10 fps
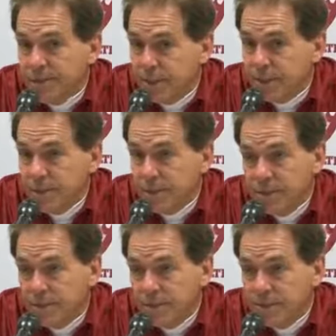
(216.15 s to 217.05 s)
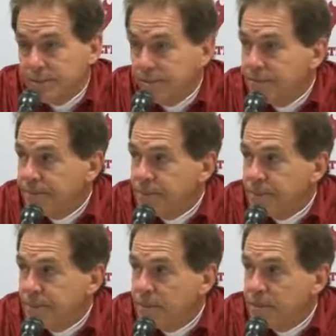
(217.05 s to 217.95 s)
We didn't. Talk about your
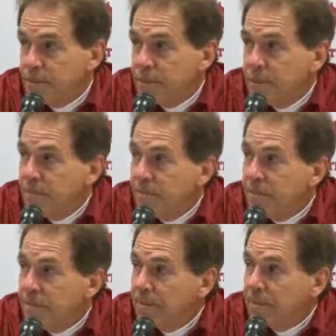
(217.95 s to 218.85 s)
chances to get in the playoff.